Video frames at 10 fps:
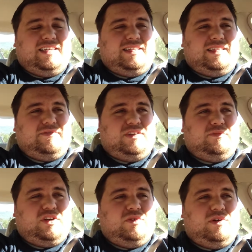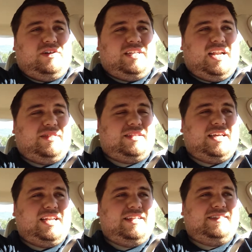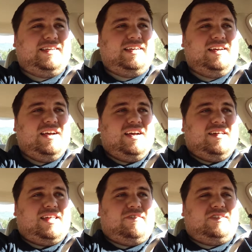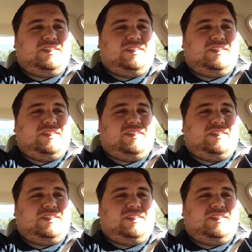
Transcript: I think they've done pretty well on that. I think they have